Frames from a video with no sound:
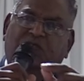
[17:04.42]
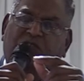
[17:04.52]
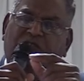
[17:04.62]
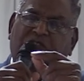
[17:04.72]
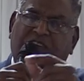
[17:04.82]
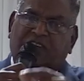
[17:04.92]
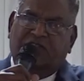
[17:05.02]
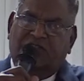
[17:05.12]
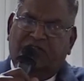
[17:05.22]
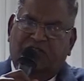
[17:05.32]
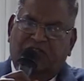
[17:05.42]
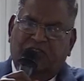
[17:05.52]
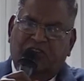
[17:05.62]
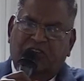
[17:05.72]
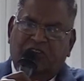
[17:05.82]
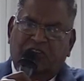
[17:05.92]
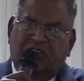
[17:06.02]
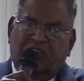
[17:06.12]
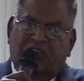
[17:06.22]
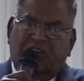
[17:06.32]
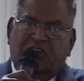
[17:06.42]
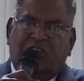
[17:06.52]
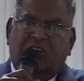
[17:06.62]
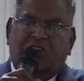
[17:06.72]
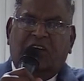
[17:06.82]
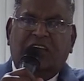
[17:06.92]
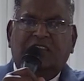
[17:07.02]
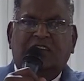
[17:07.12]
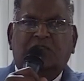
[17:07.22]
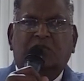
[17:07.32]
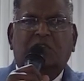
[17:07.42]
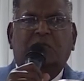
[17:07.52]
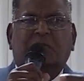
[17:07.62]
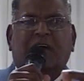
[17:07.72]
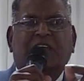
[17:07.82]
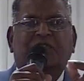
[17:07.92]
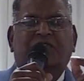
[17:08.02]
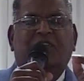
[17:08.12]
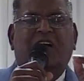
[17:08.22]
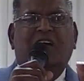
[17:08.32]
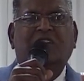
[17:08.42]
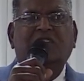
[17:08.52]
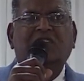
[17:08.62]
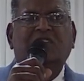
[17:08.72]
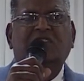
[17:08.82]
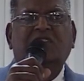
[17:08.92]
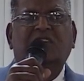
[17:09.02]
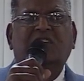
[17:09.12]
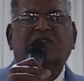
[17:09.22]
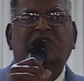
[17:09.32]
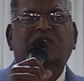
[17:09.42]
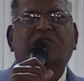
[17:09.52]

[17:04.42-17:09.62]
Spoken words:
forgive, neither will my Father in heaven